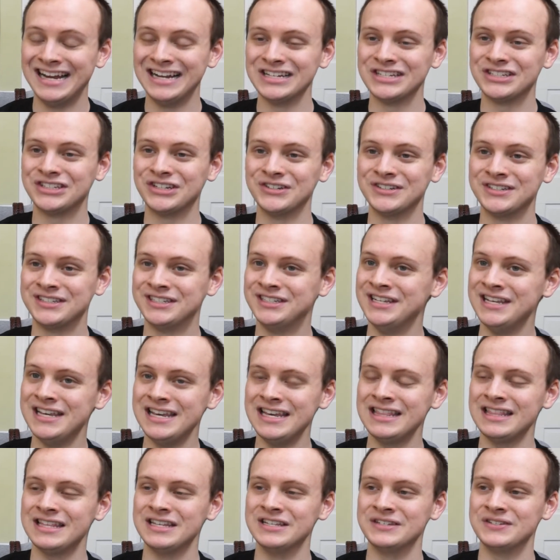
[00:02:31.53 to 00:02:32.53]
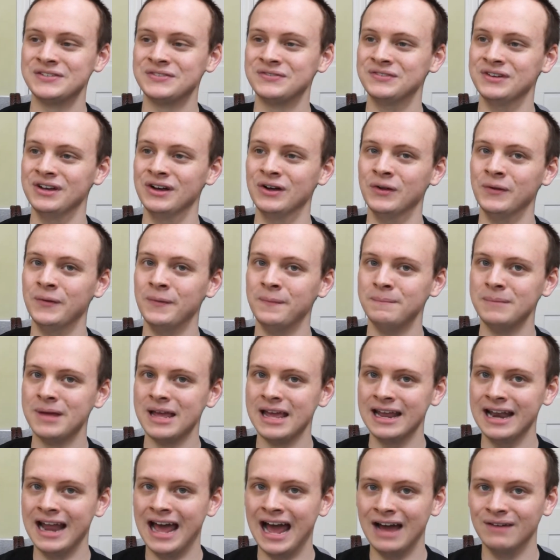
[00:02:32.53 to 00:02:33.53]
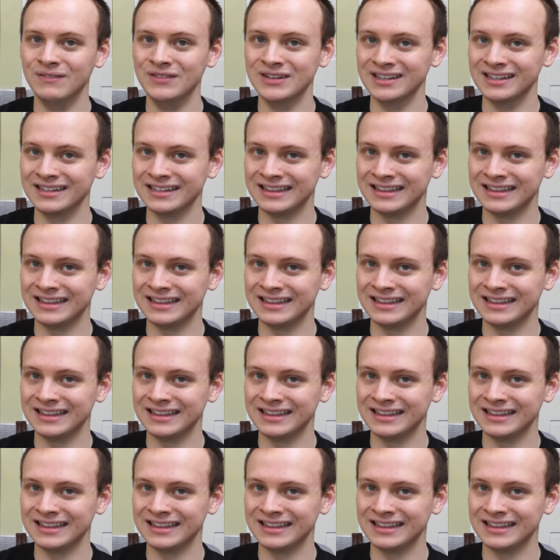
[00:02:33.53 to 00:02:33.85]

so seeing this film and having